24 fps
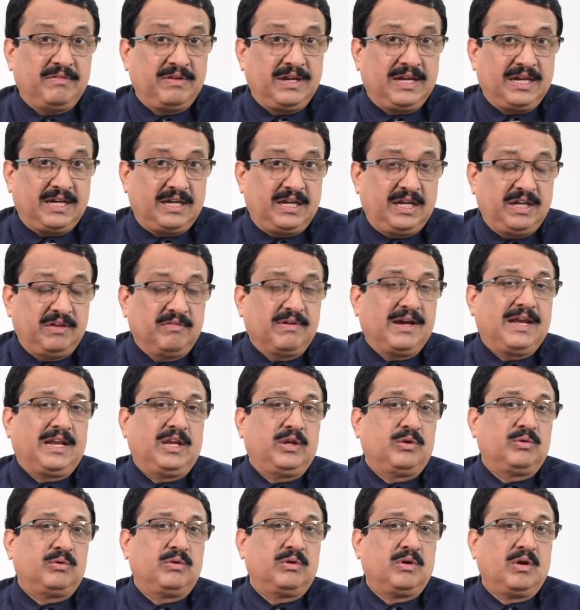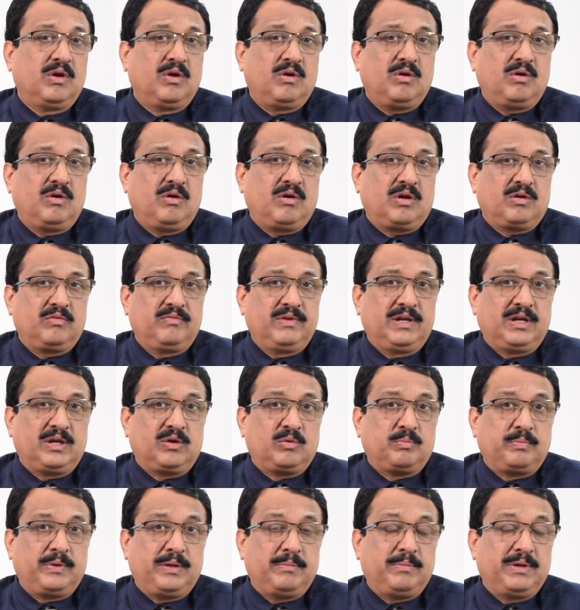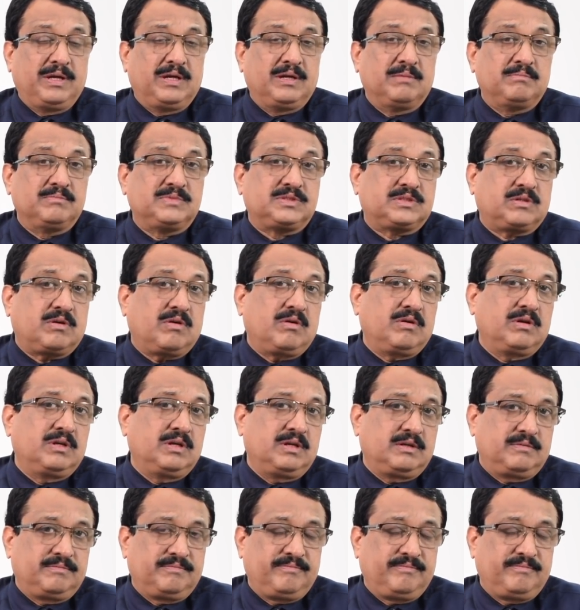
get devalued, or will rupee become stronger?